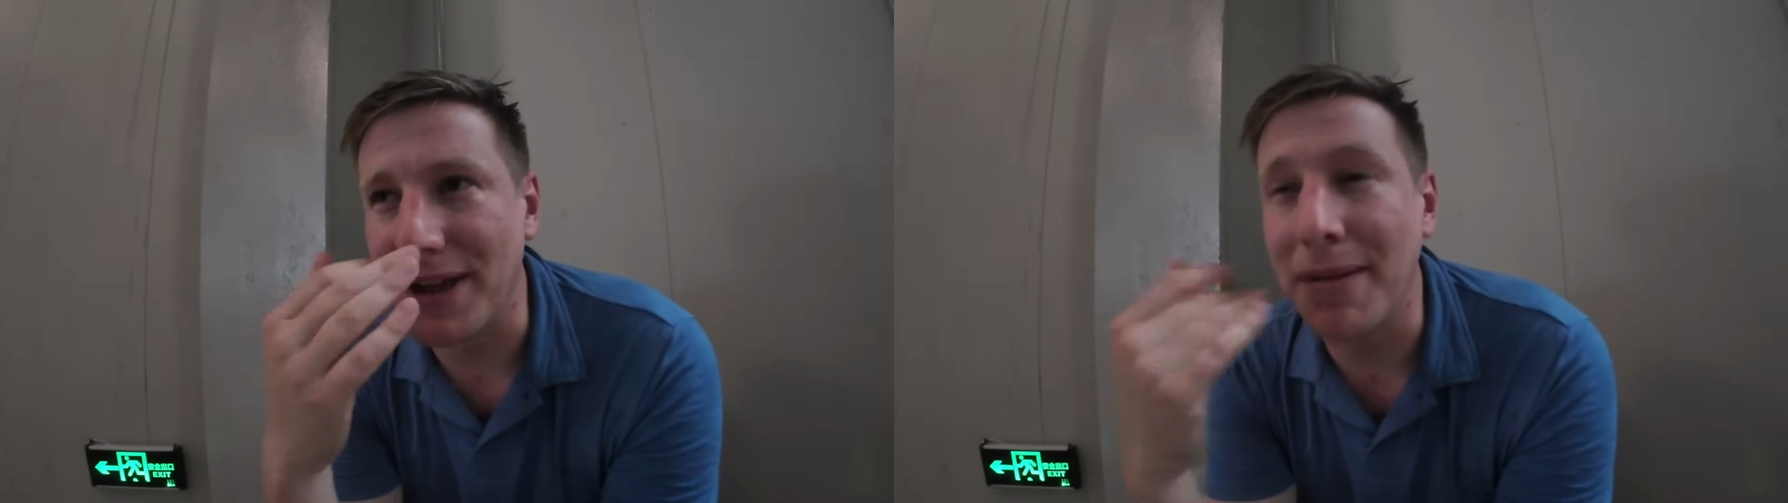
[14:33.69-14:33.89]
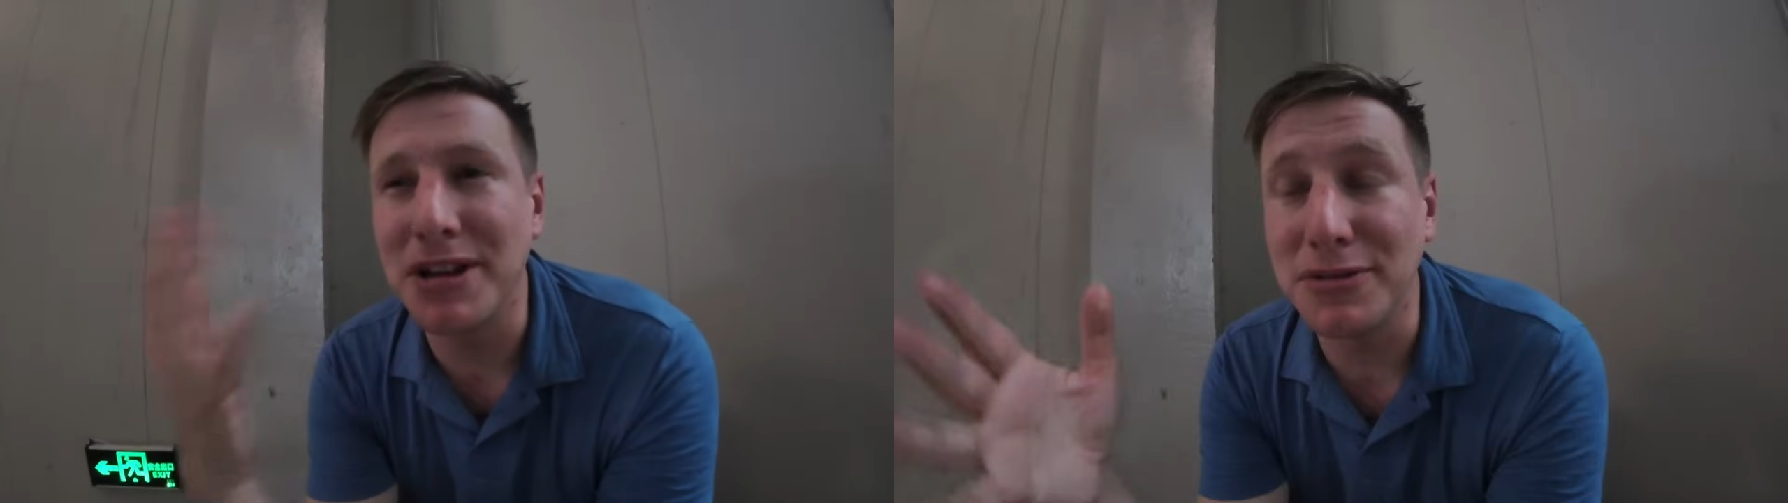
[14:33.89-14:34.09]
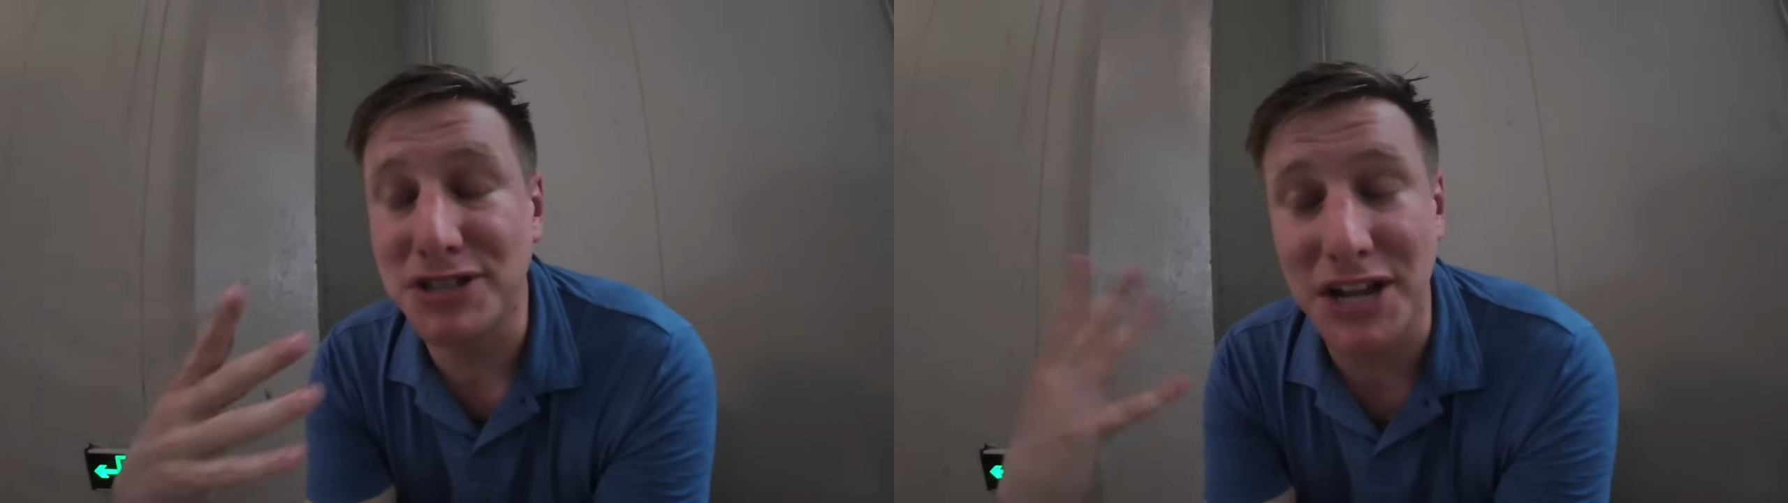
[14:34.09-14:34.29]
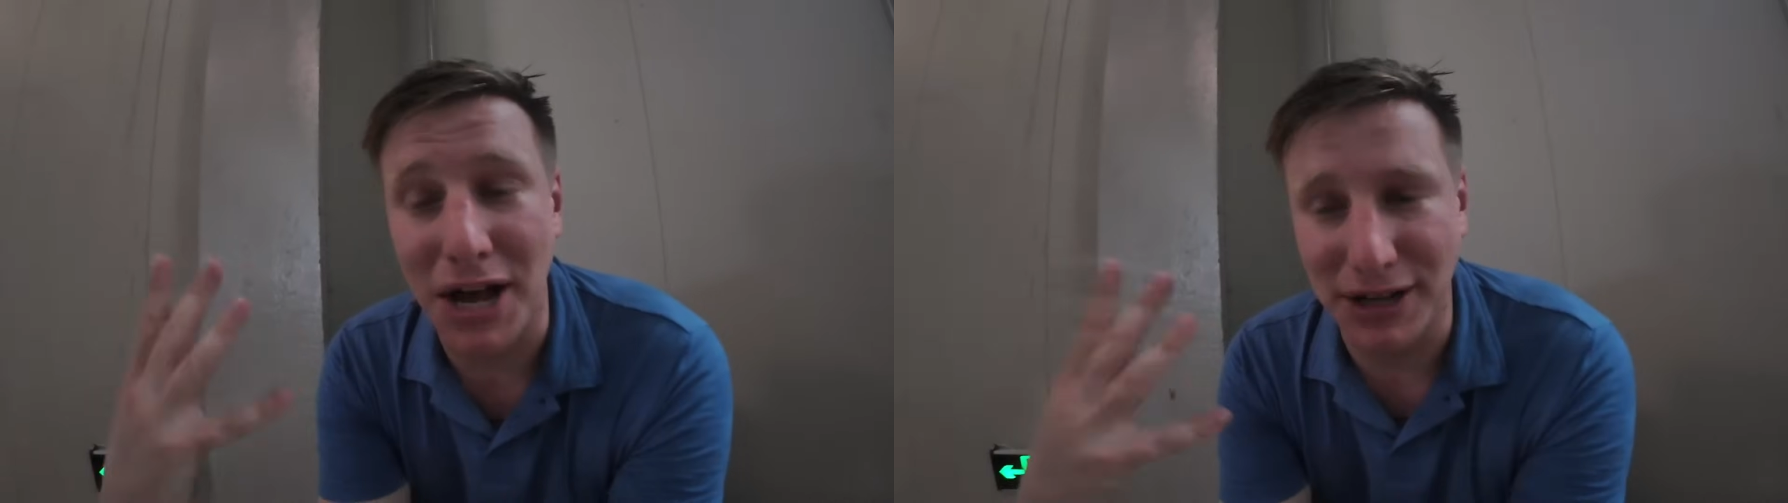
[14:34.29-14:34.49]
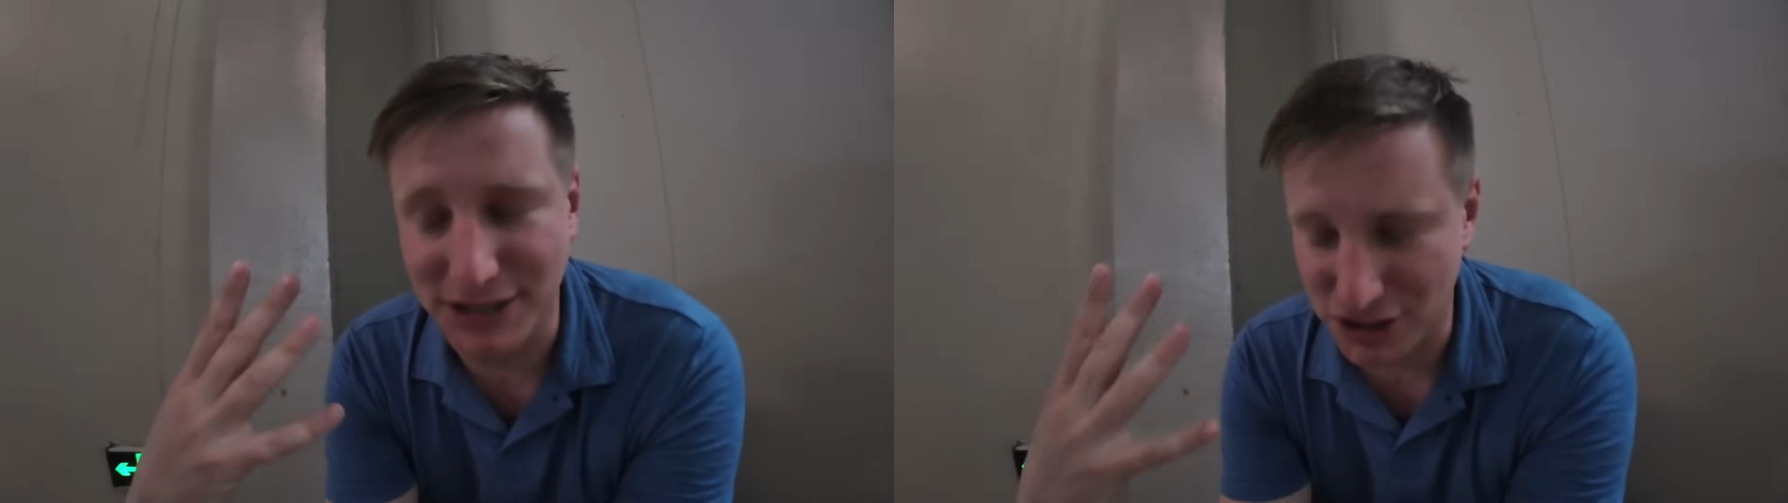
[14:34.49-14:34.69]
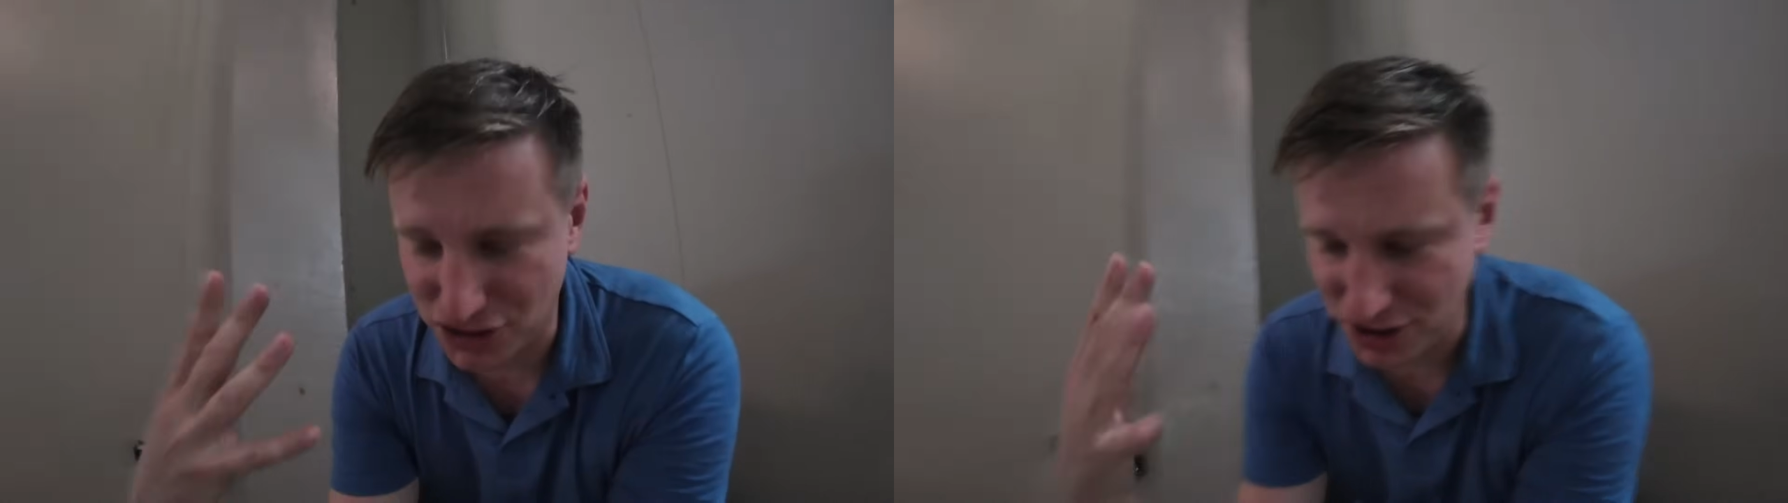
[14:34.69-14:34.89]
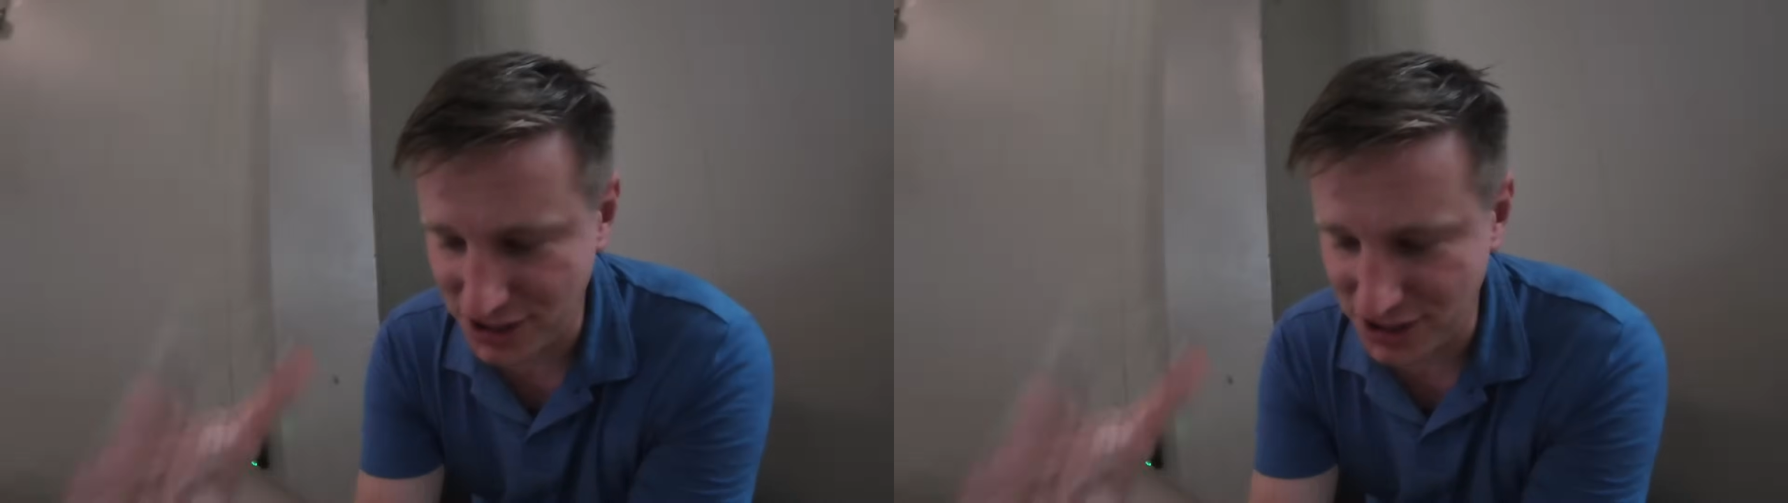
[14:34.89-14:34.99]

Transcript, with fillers: I mean, it was nice actually.